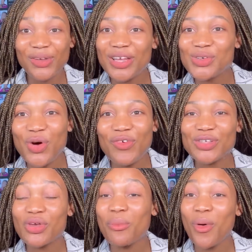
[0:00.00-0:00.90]
let's go over
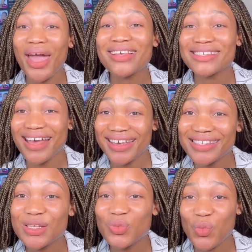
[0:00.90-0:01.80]
to a more
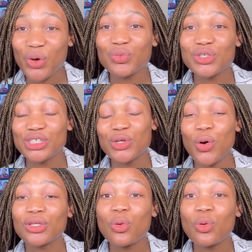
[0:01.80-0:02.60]
exciting one, which is called the